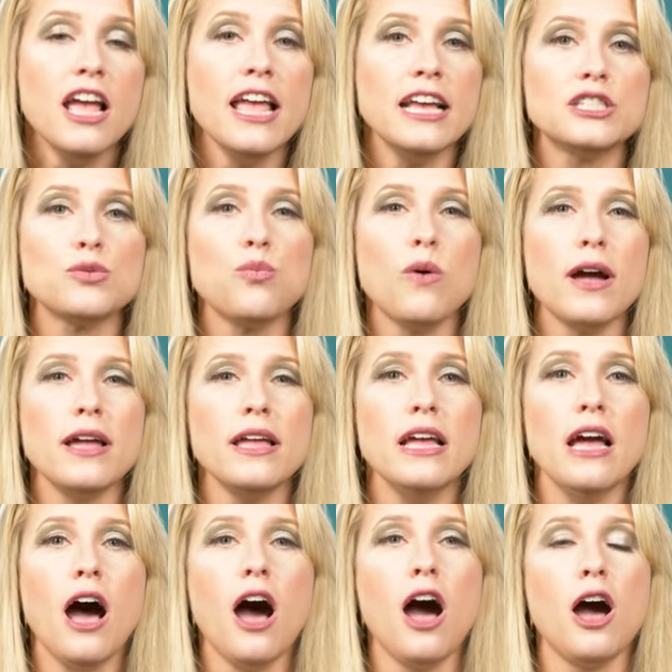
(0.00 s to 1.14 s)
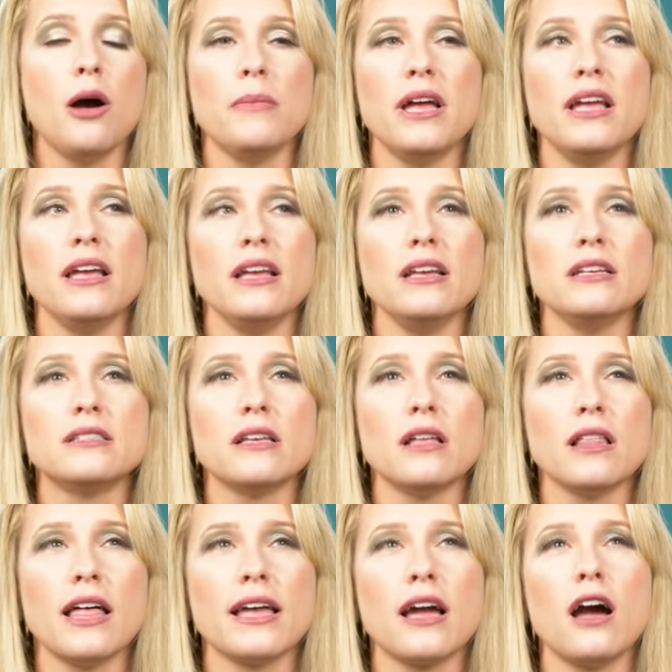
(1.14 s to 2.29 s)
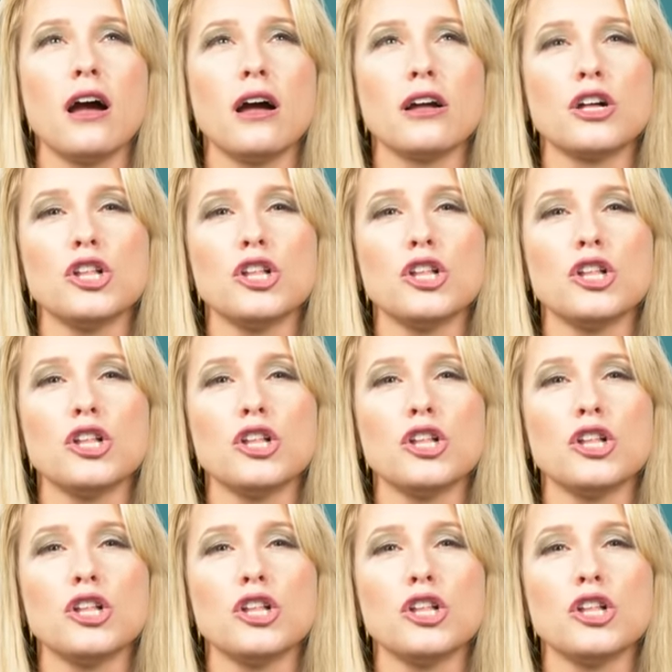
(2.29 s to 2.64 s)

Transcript: It's what um, is like a